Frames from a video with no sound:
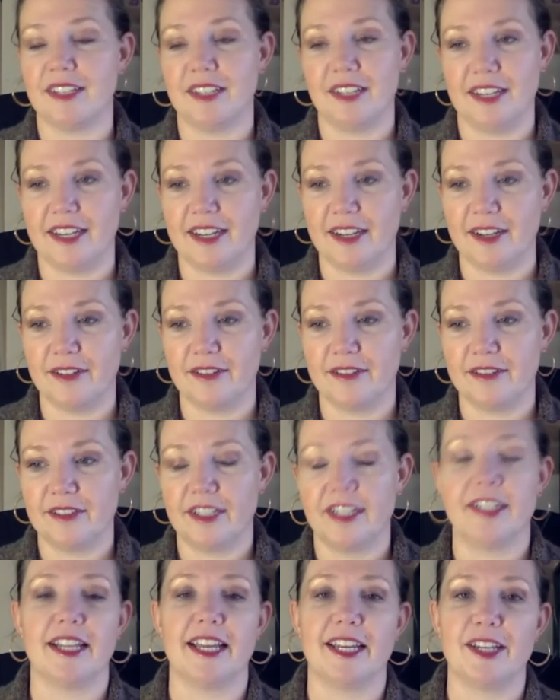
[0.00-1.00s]
you know,
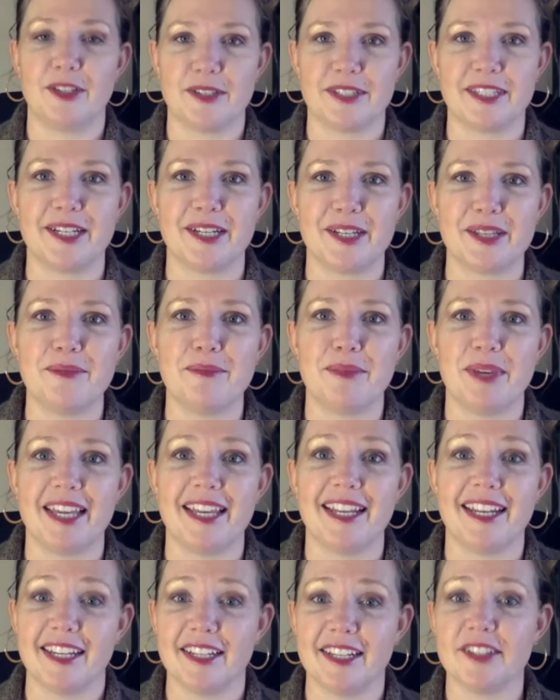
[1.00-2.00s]
and like you said in the
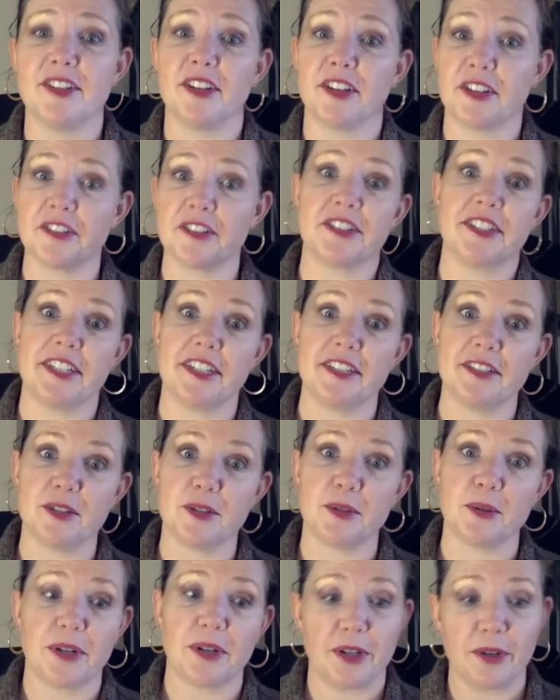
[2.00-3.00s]
beginning, it's not Christine's
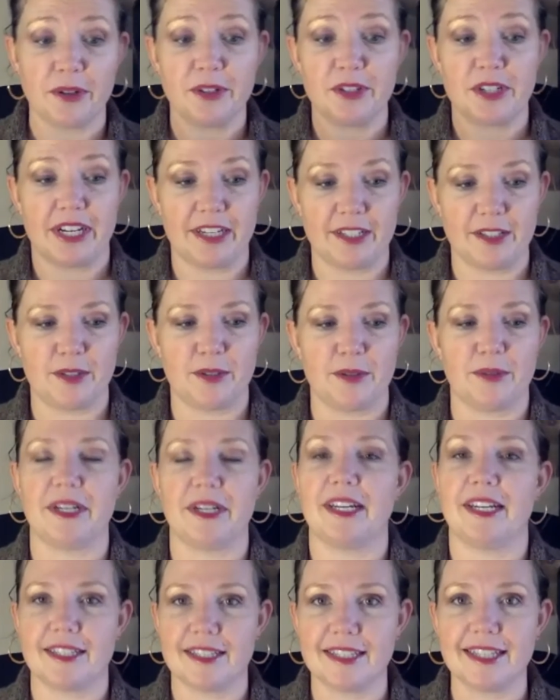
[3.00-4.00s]
story or Jade's
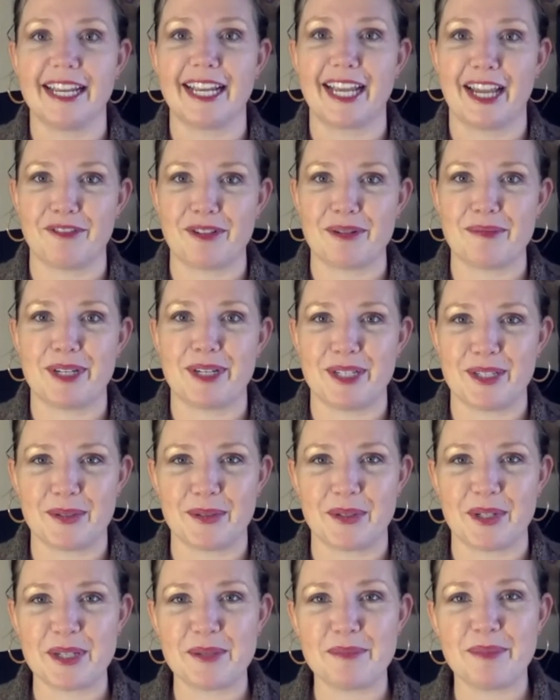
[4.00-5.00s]
story. It's like everybody's
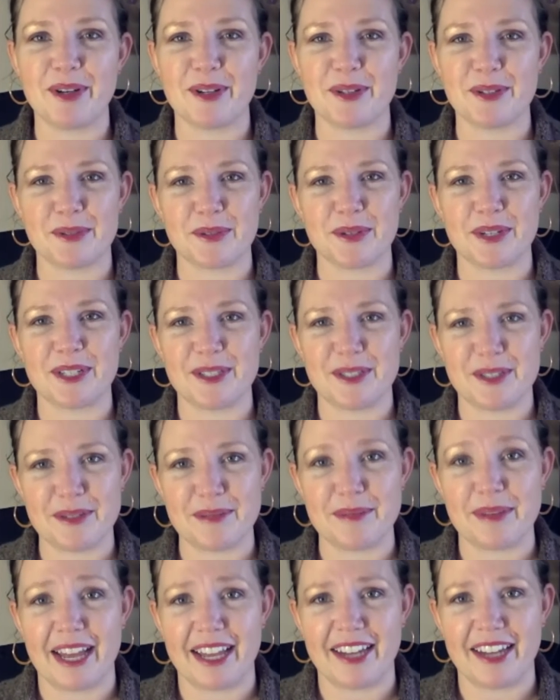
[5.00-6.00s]
stories, but our stories do
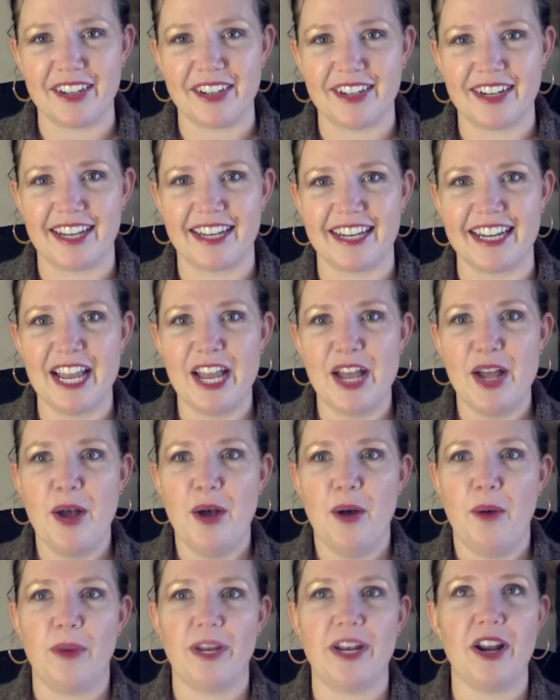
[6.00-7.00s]
matter. And
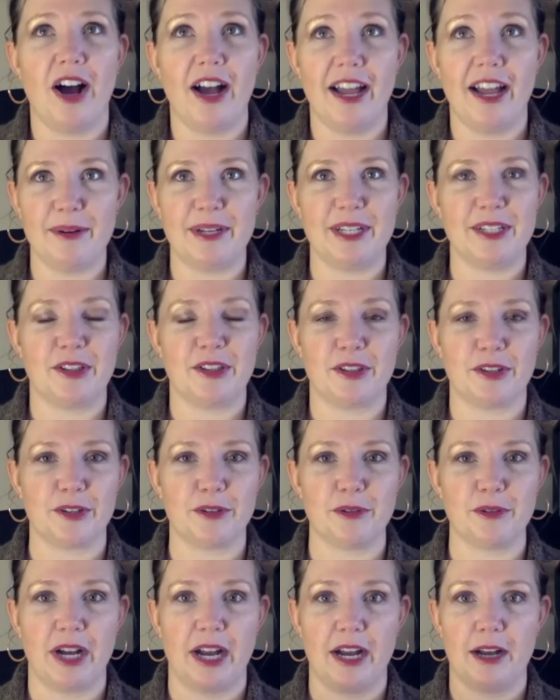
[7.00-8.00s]
when I went
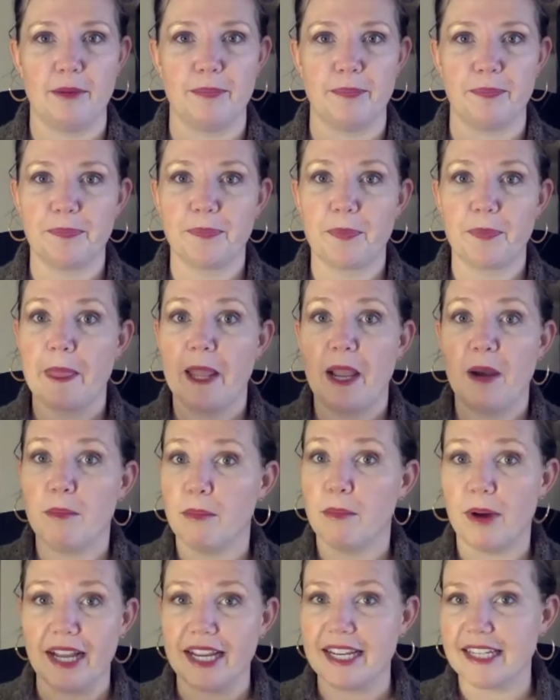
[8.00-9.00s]
through
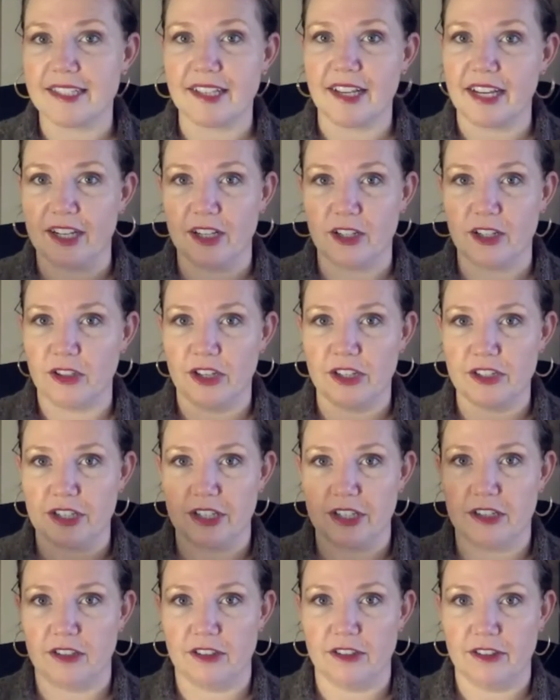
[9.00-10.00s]
my
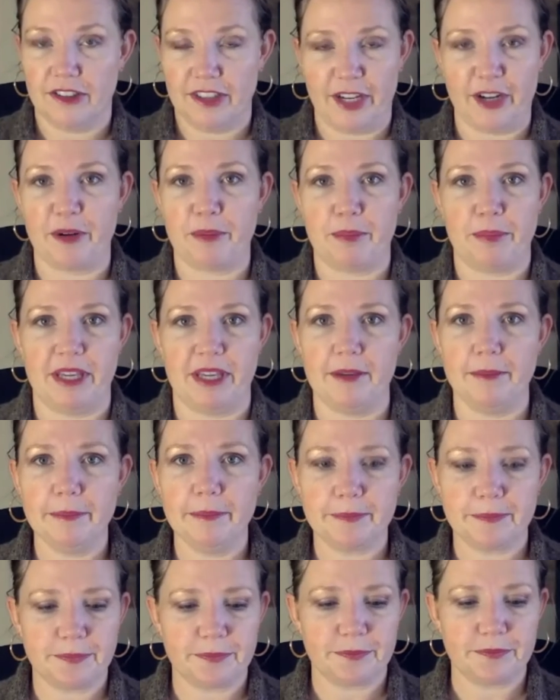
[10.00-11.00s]
psychological therapy,
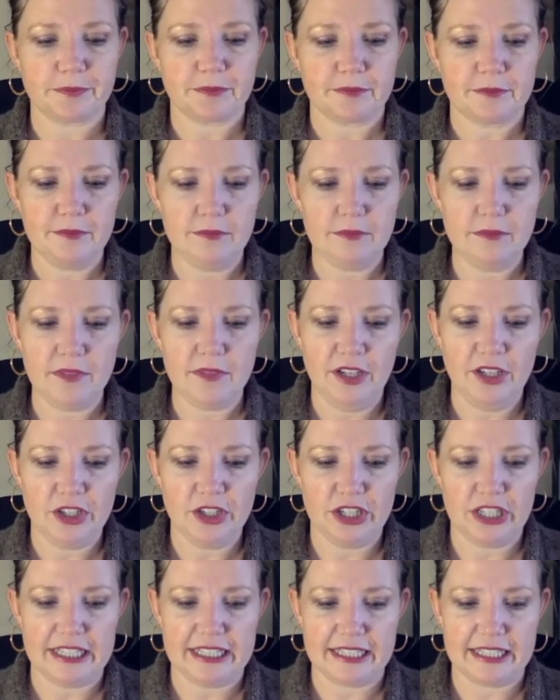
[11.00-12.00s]

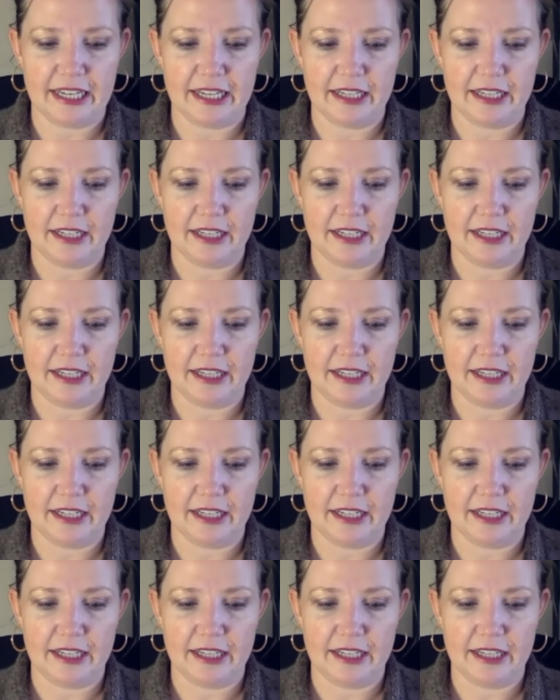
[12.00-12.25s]
she said,